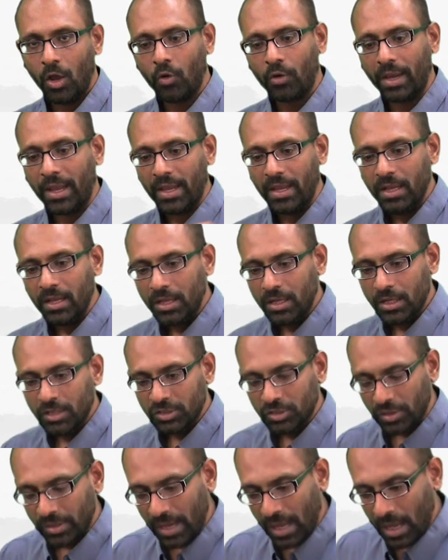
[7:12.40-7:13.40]
Okay,
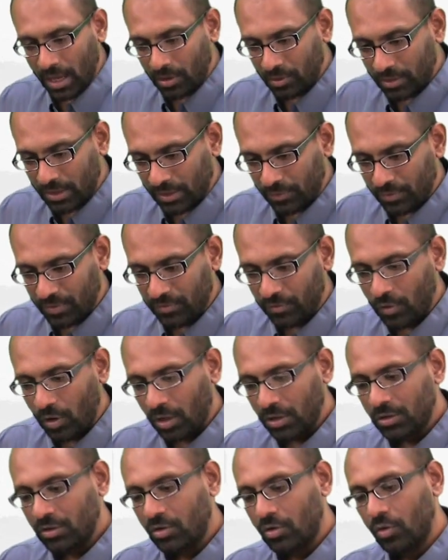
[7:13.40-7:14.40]
so now that we've
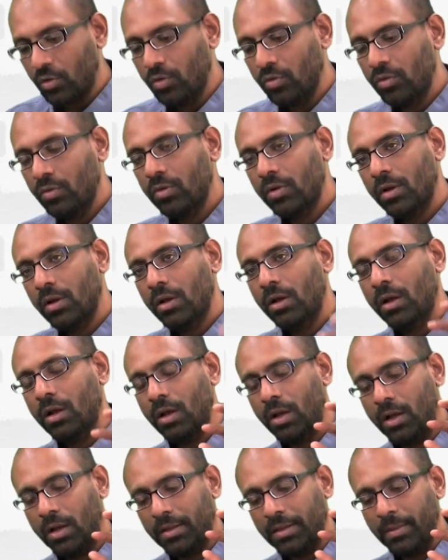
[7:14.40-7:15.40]
gone through
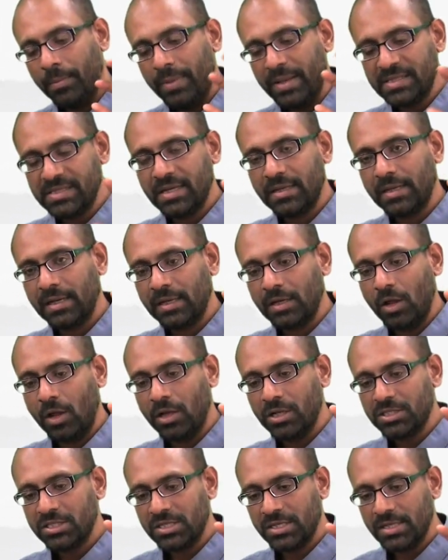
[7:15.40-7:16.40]
uh, the basic
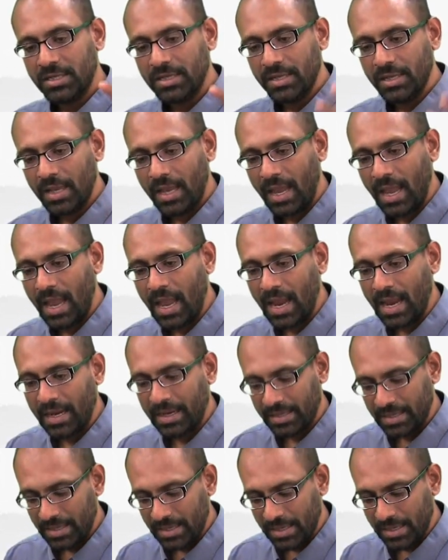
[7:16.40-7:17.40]
technology
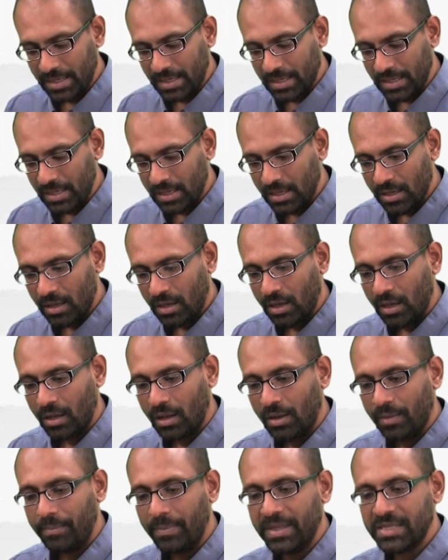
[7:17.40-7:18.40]
and the
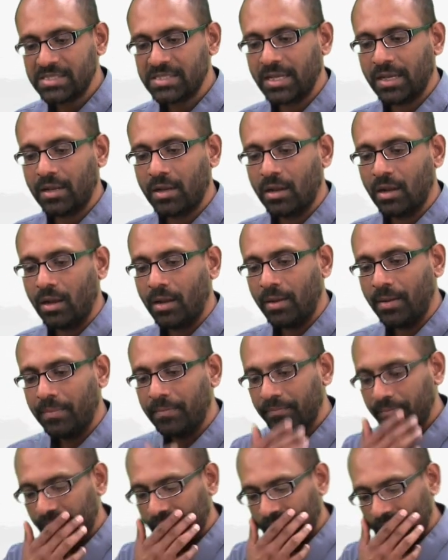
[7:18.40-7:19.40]
uh, basic uh,
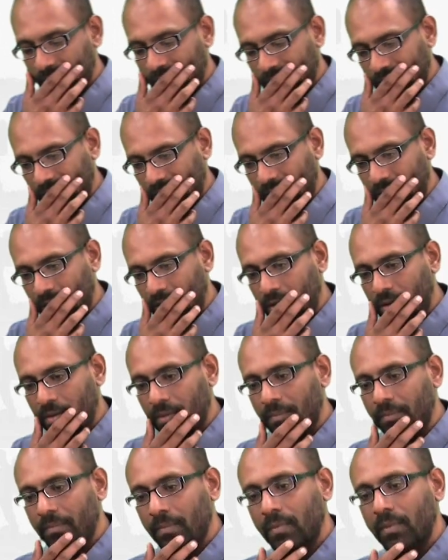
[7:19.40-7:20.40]

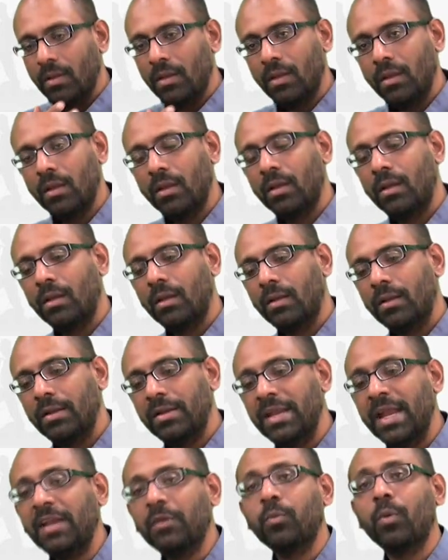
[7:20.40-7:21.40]
uh, uh,
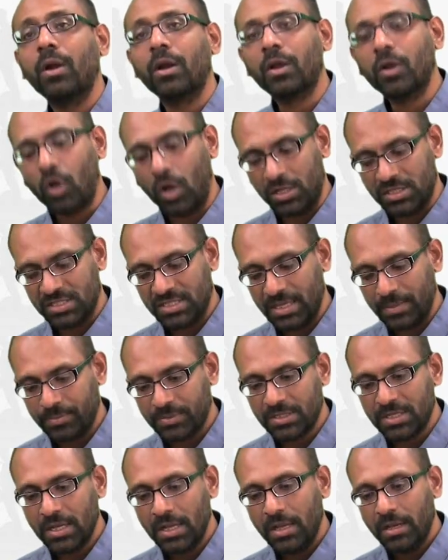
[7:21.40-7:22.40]
network
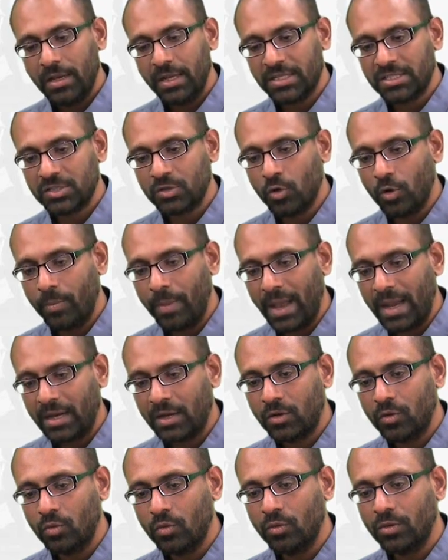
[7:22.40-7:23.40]
concepts, let's go
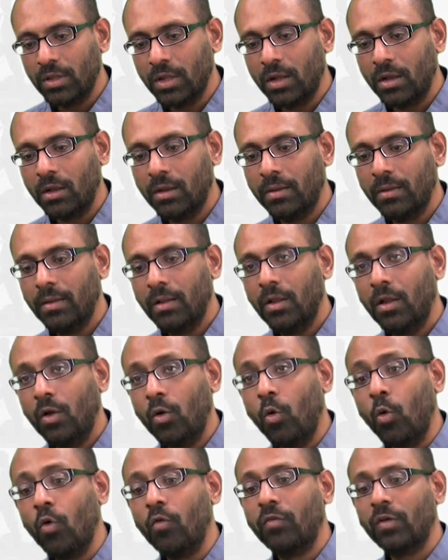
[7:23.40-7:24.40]
back to the
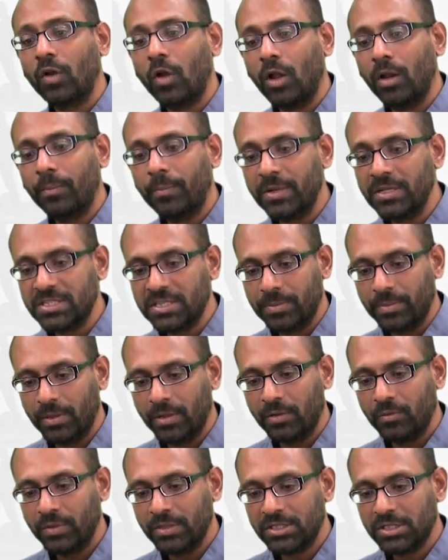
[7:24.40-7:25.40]
overall
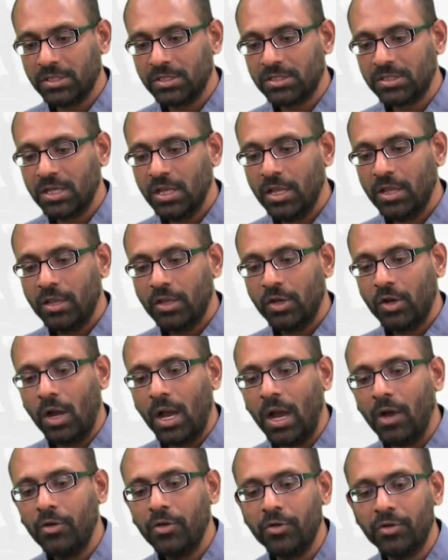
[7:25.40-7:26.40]
principle, which is you know
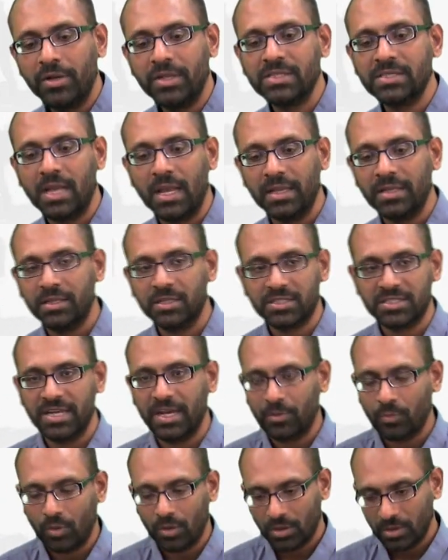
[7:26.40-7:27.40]
how do you design this
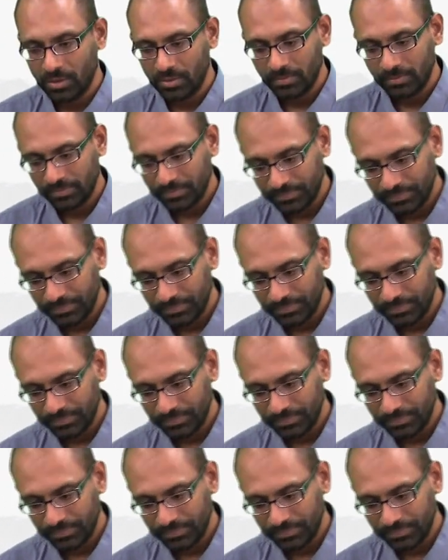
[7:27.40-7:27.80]
network?